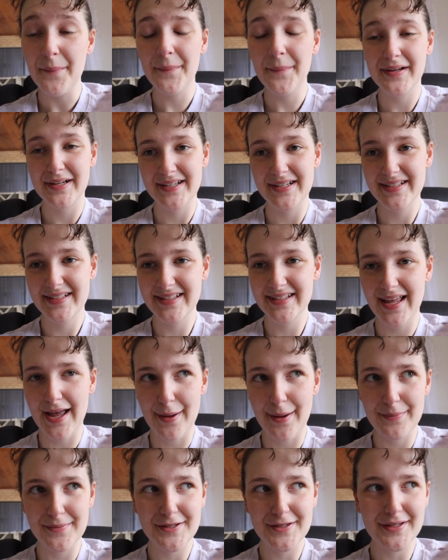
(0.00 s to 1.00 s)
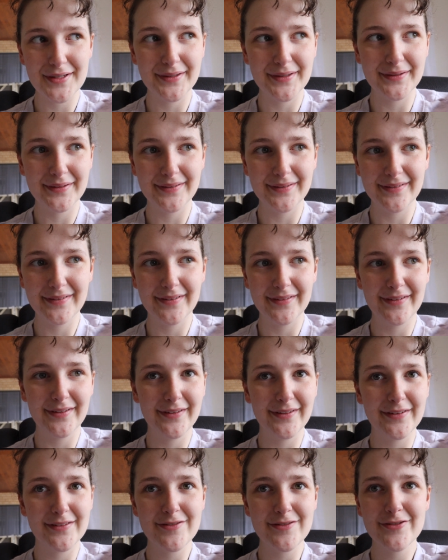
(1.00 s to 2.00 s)
but I slept
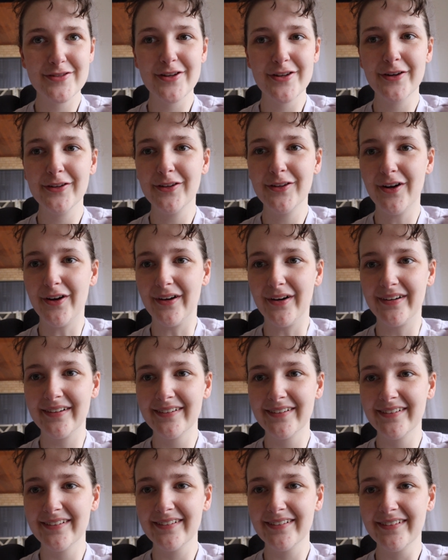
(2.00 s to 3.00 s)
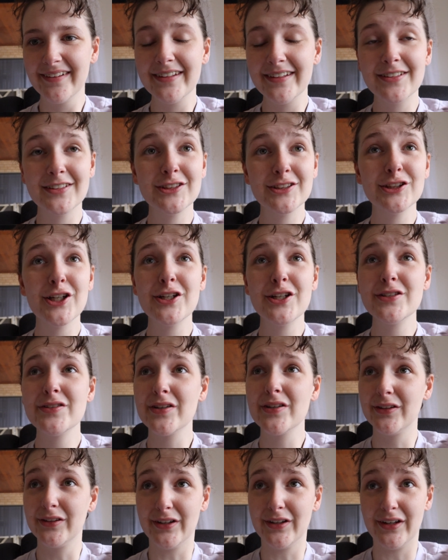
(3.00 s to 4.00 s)
so long, like so
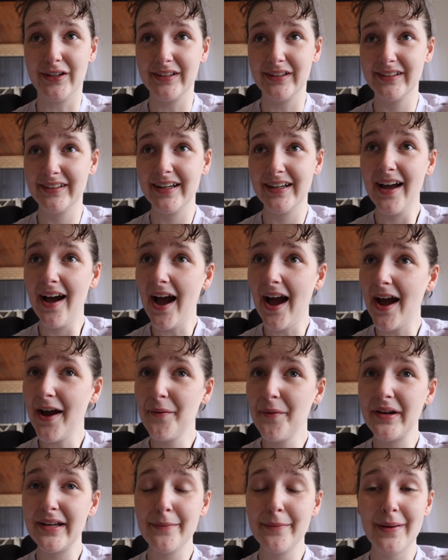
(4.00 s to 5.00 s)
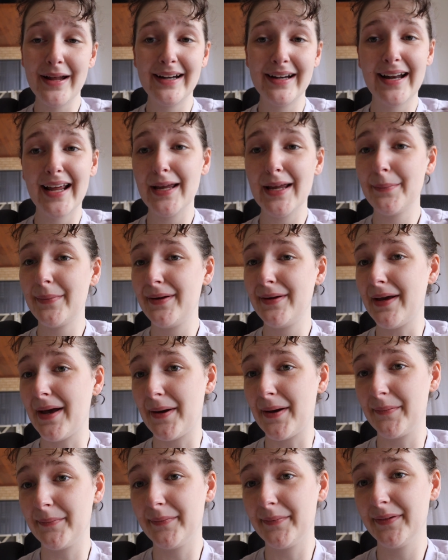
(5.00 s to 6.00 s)
long. I went to bed at 8
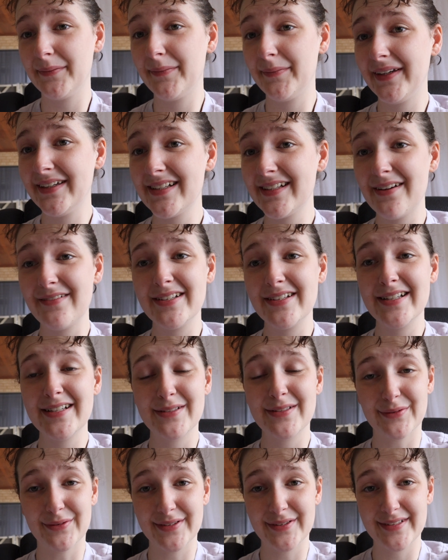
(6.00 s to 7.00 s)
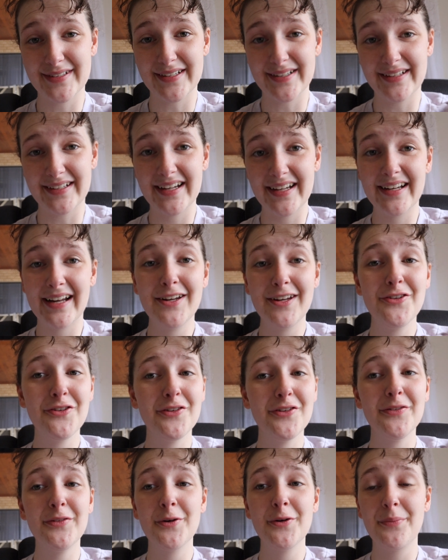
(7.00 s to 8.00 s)
p.m. because I was exhausted, and I
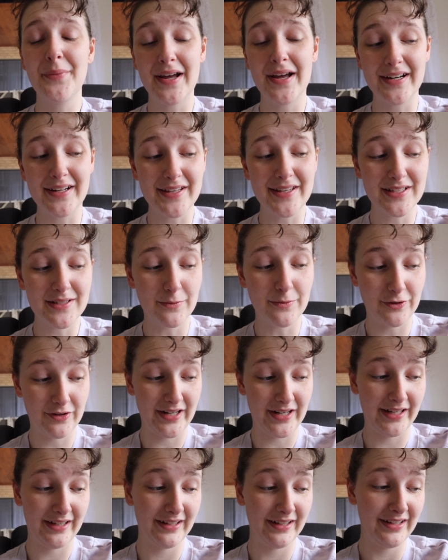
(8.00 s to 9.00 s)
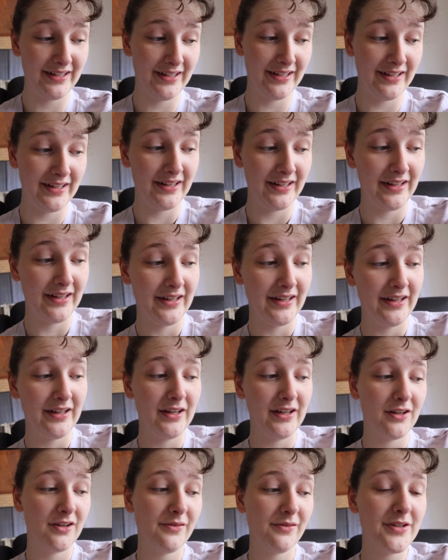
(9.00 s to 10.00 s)
do feel better this morning,
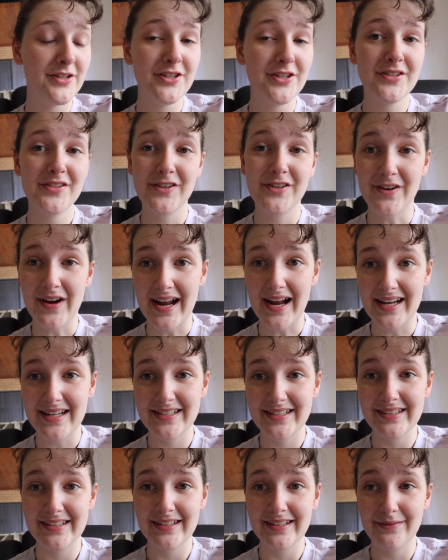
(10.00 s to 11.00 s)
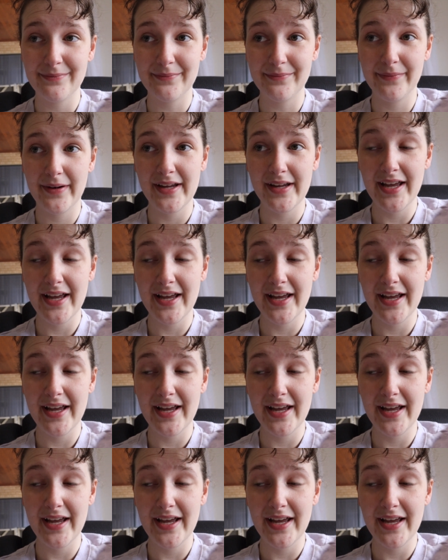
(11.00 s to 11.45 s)
which is great. But